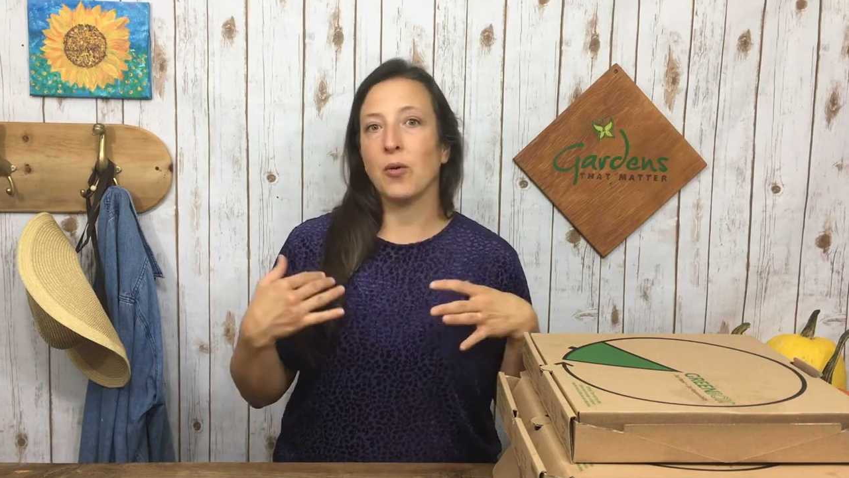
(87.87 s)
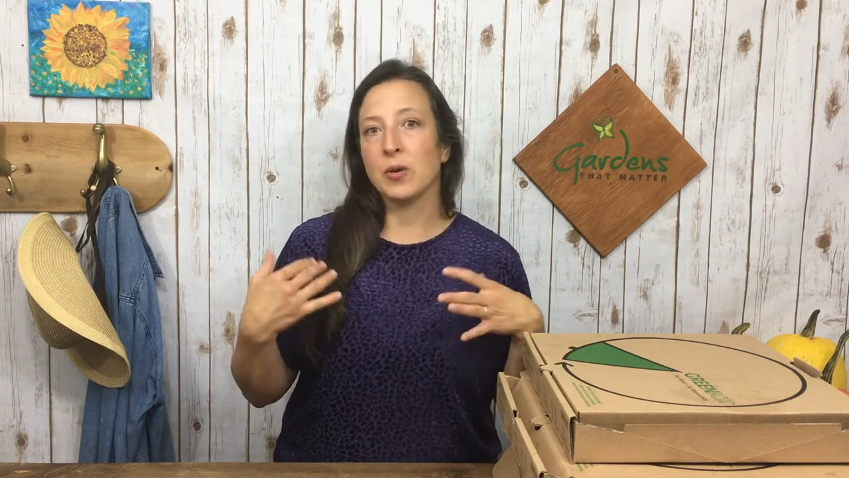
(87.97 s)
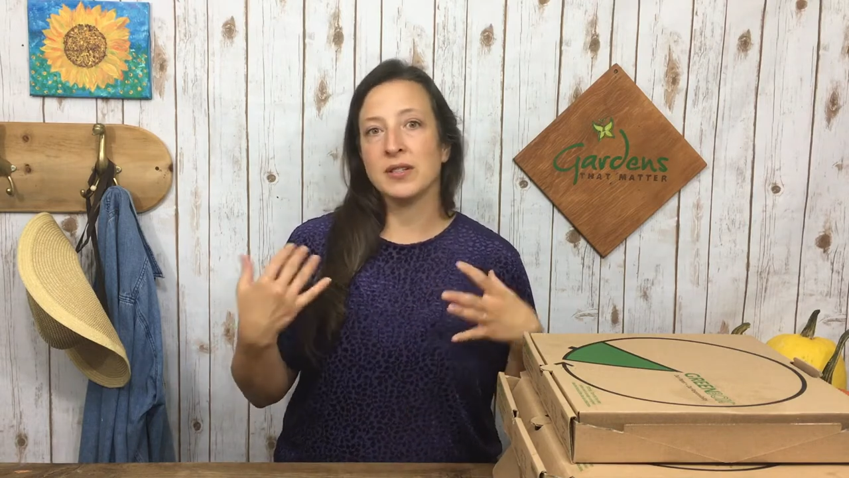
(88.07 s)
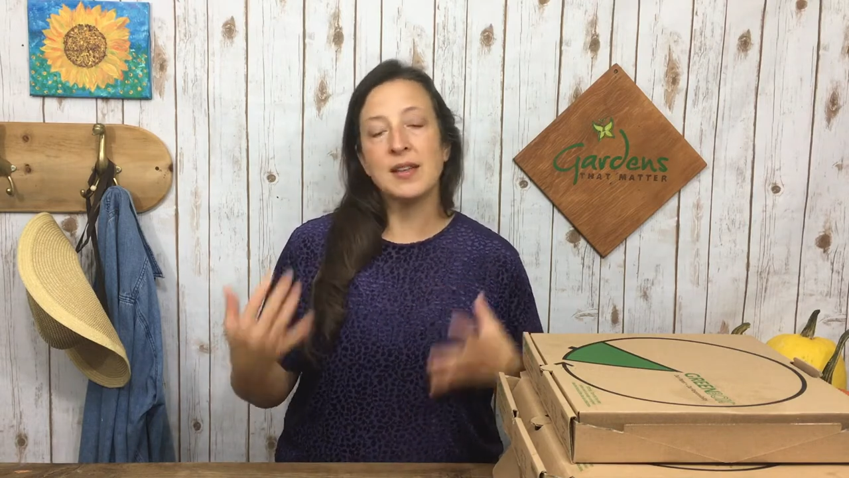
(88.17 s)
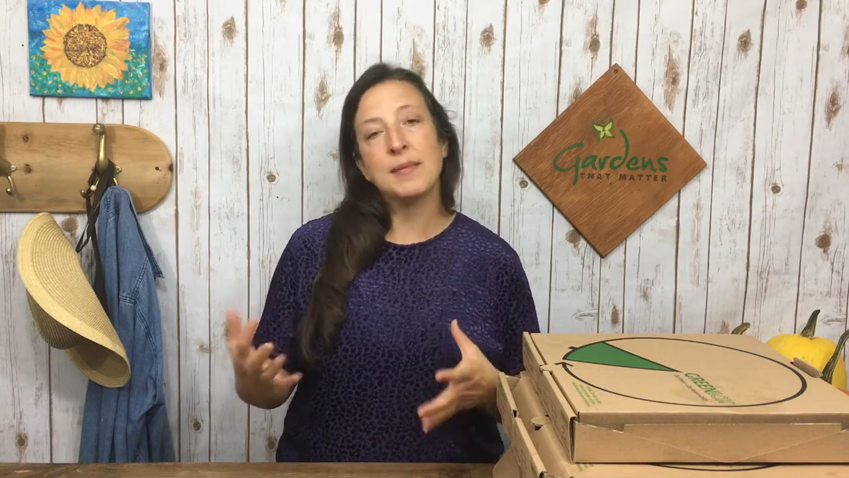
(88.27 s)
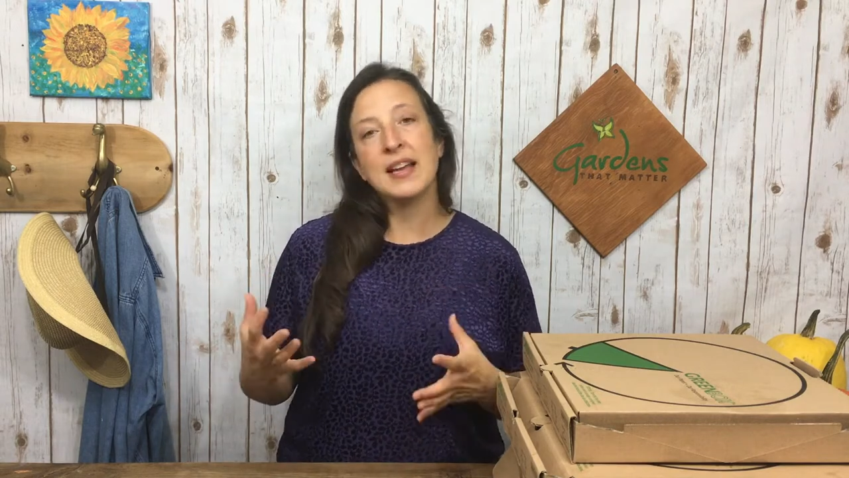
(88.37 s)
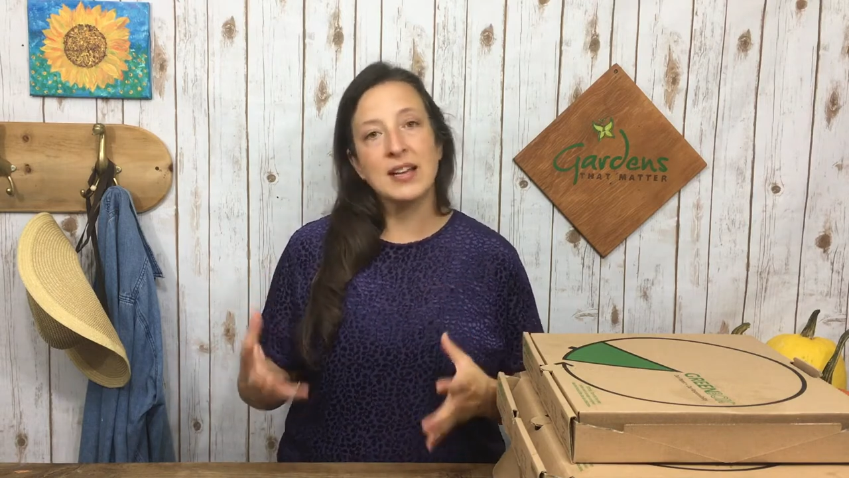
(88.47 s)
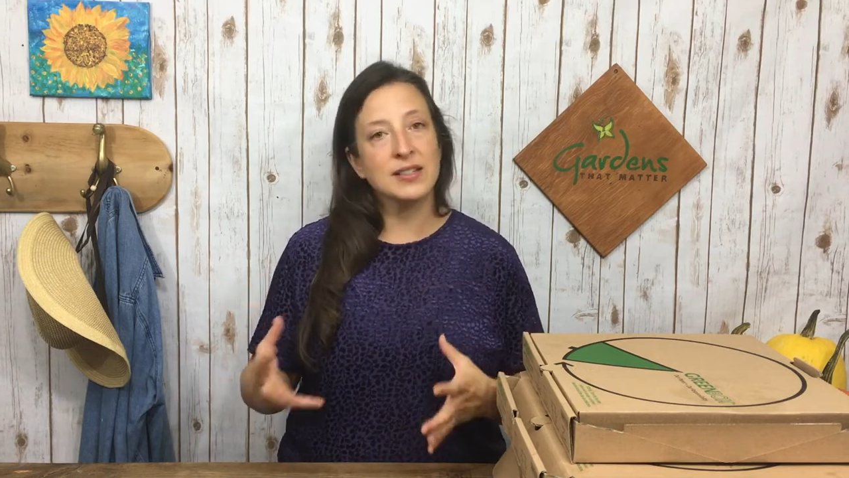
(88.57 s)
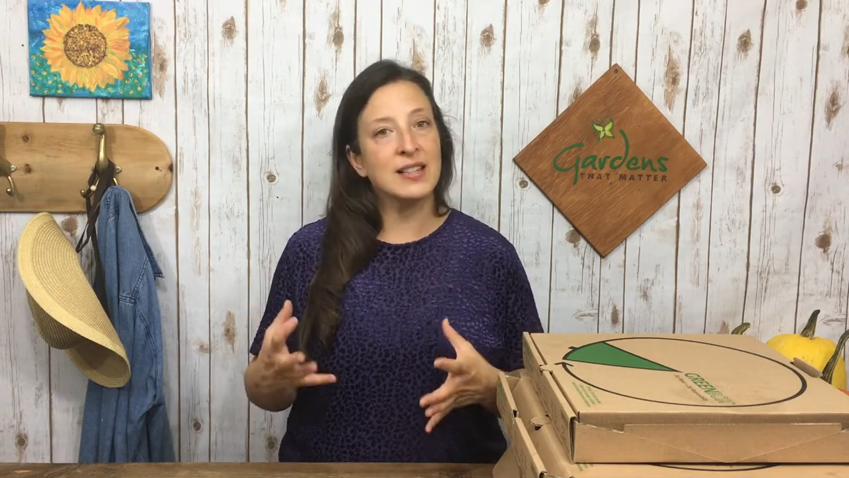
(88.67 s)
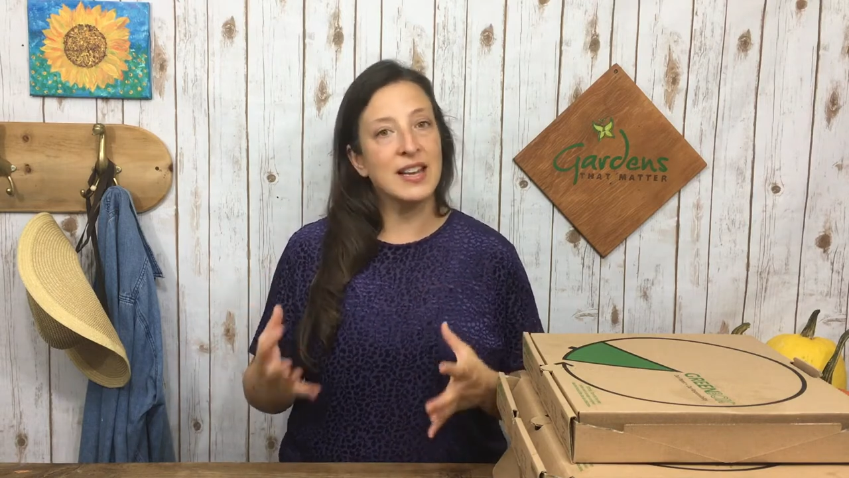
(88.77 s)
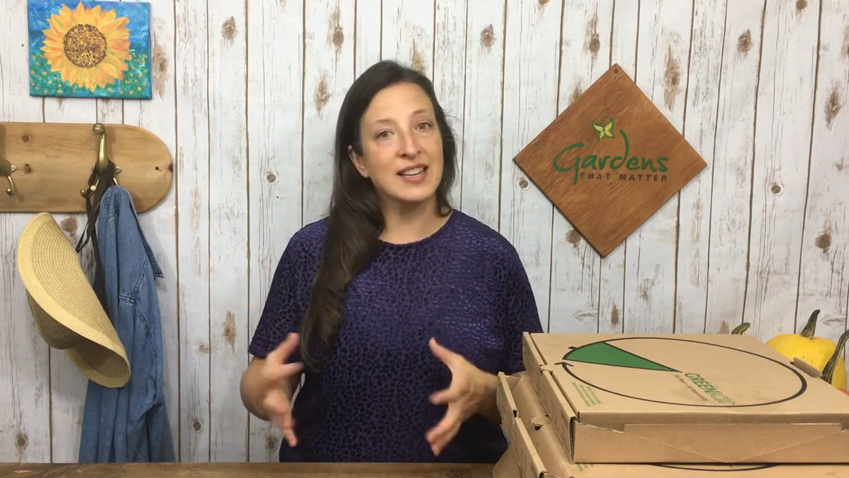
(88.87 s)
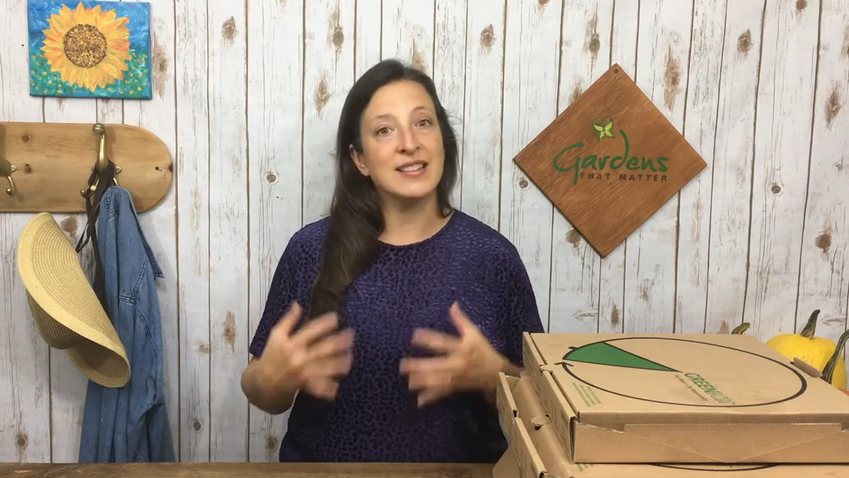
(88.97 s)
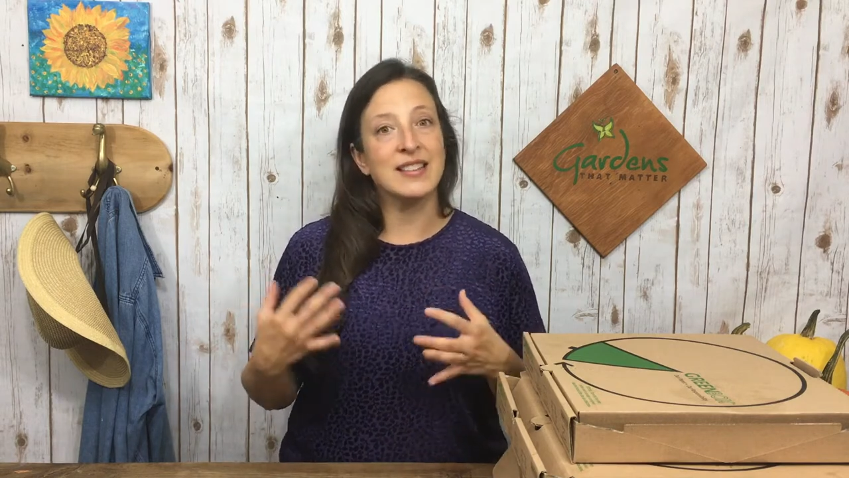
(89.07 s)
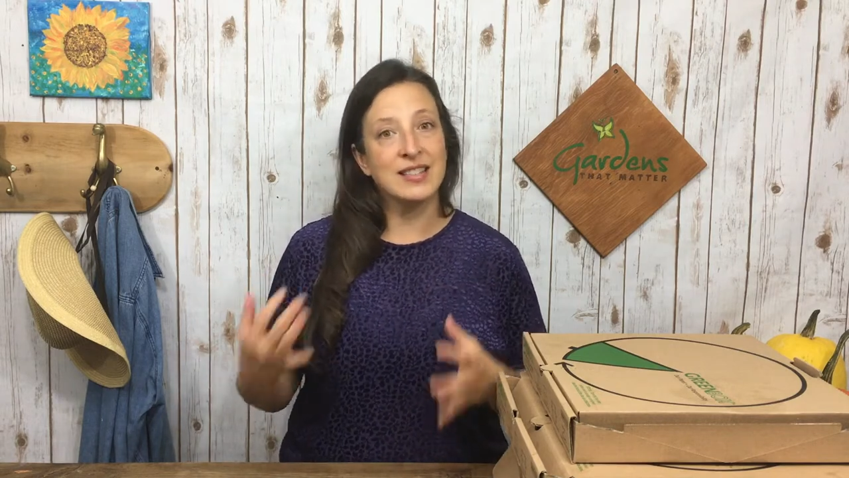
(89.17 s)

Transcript: or something else that is a